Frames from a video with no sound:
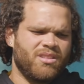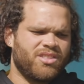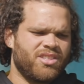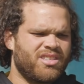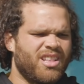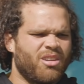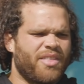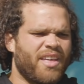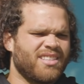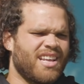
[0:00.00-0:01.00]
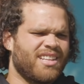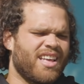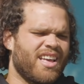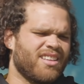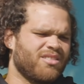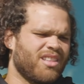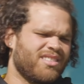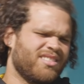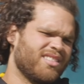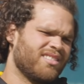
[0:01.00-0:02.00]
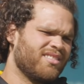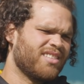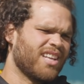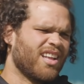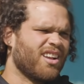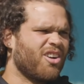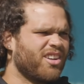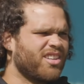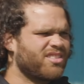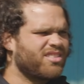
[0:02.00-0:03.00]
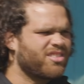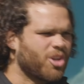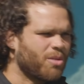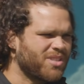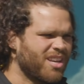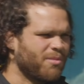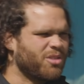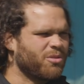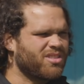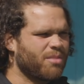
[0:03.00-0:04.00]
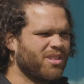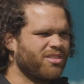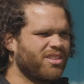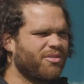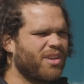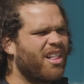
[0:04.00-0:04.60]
just little things like that. So say like a guard is jump setting me, doing something a little different.